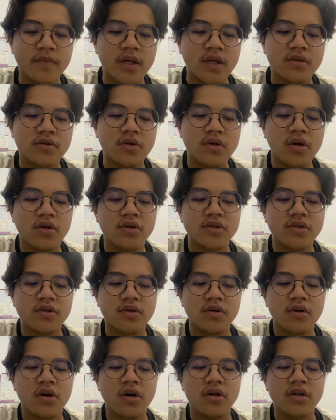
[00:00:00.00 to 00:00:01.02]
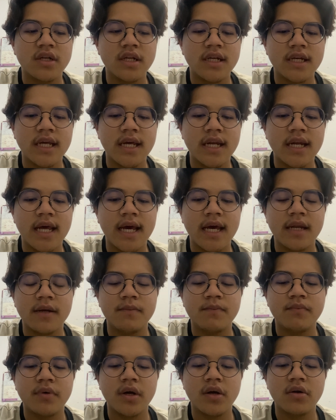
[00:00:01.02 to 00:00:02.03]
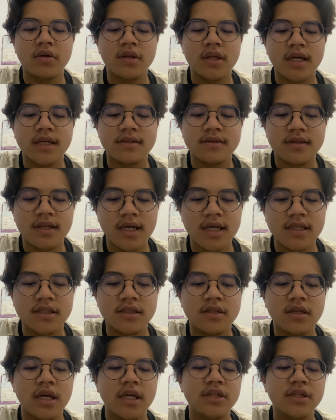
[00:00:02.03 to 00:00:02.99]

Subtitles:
So they also coordinate and prioritize tasks,